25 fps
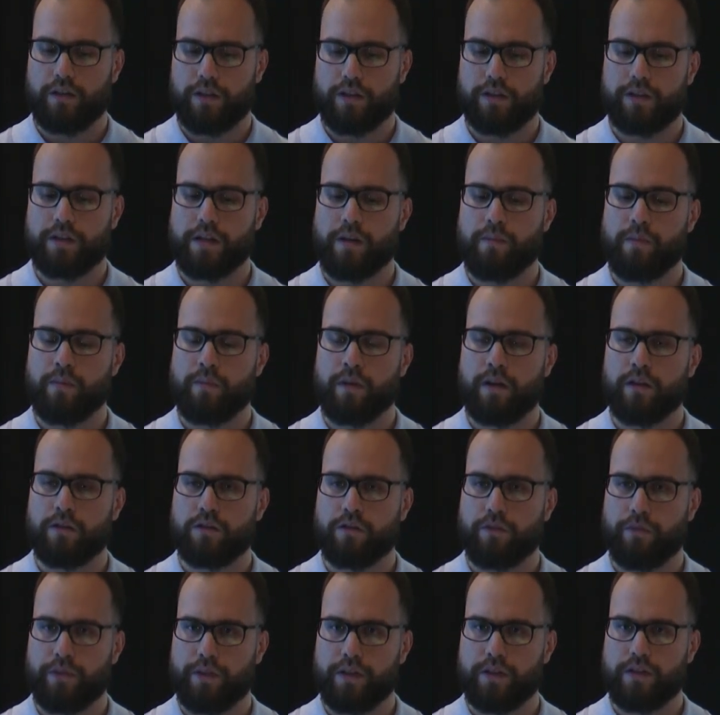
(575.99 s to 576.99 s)
some amount
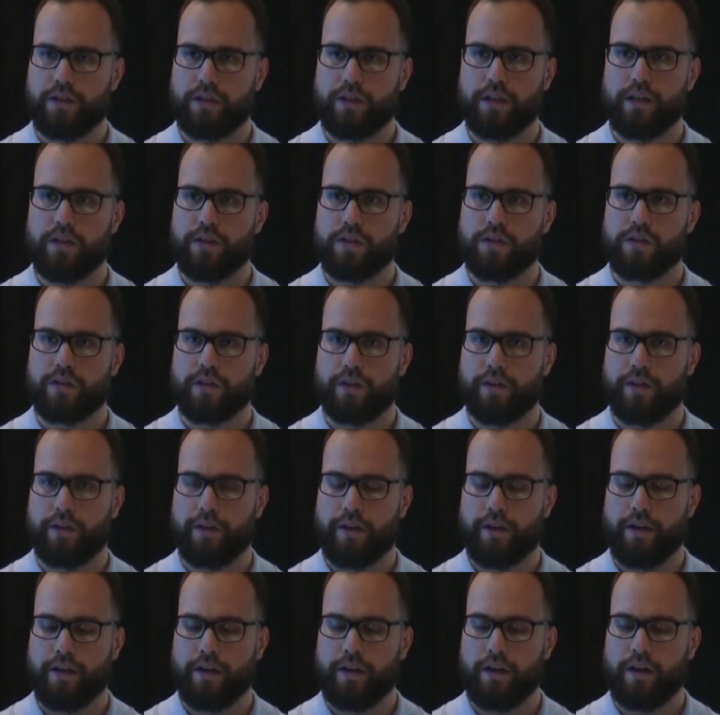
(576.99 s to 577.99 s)
of these keys,
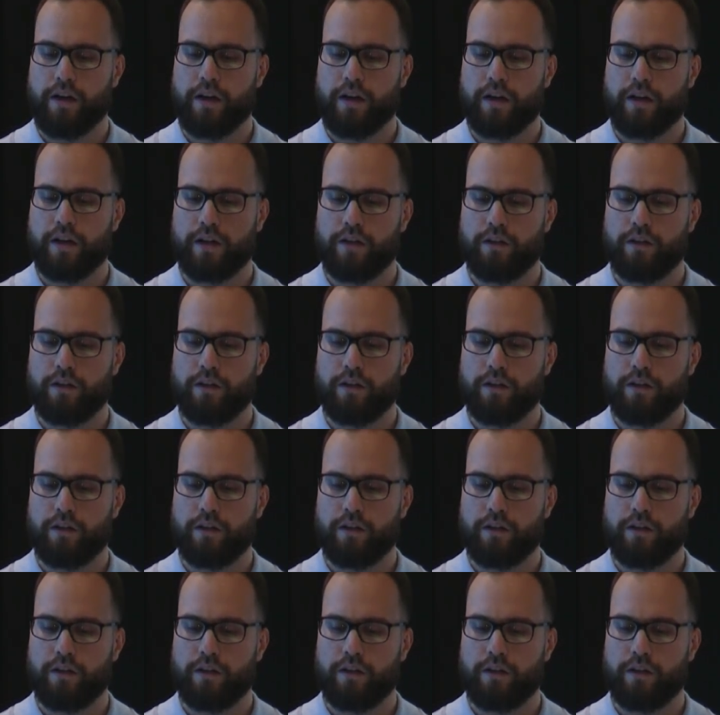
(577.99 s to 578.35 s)
they are